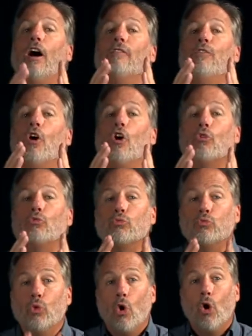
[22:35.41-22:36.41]
of the
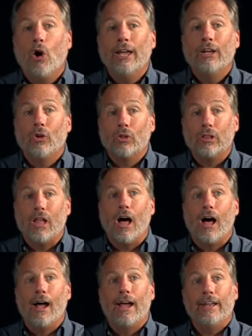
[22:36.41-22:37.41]
royal
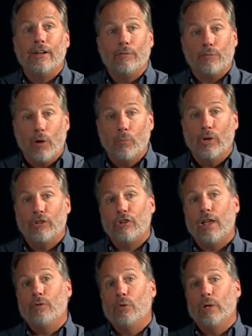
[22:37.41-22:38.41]
line from which
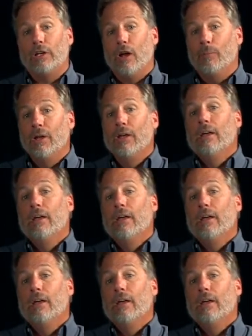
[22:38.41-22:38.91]
David would come.